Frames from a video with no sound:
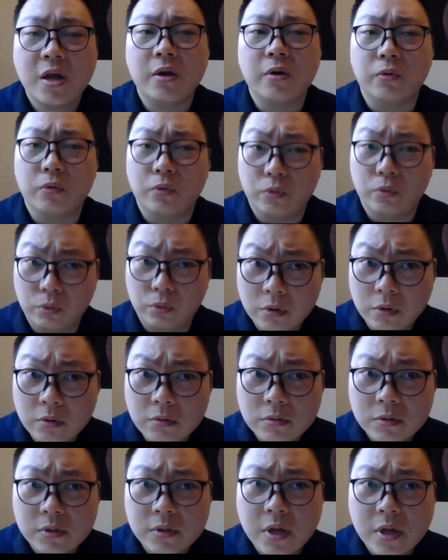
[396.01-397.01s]

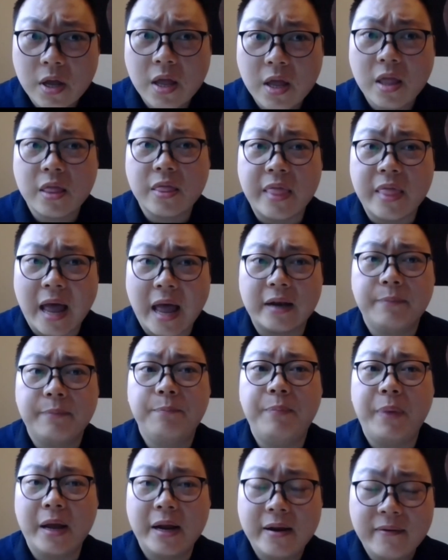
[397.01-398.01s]
rules that
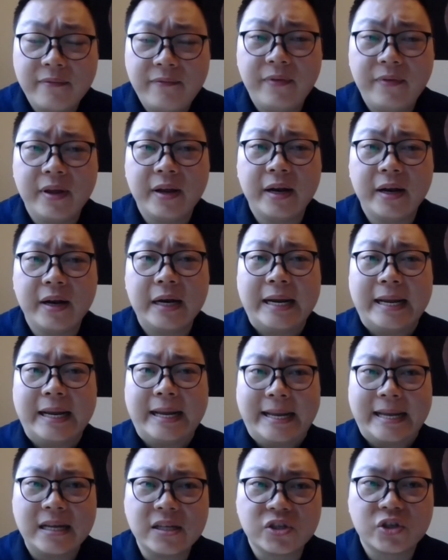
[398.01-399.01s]
benefited
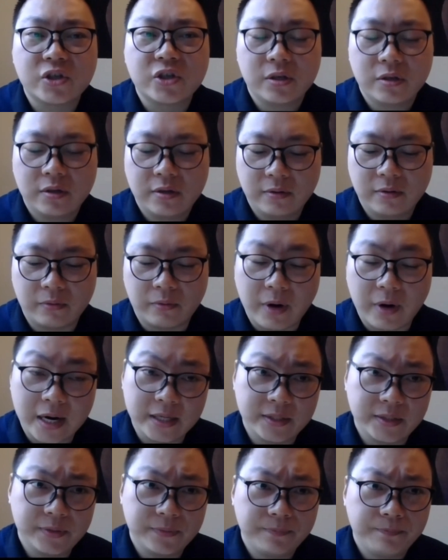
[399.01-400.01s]
its
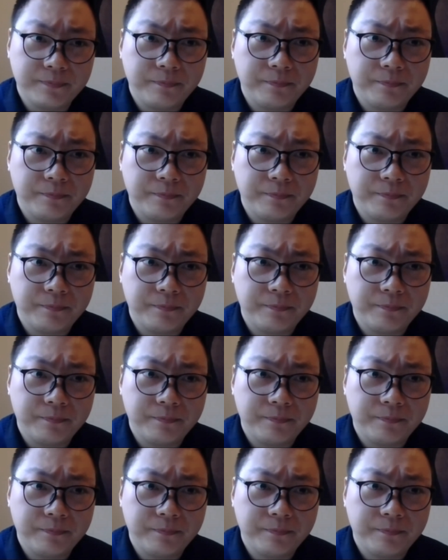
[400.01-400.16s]
rise.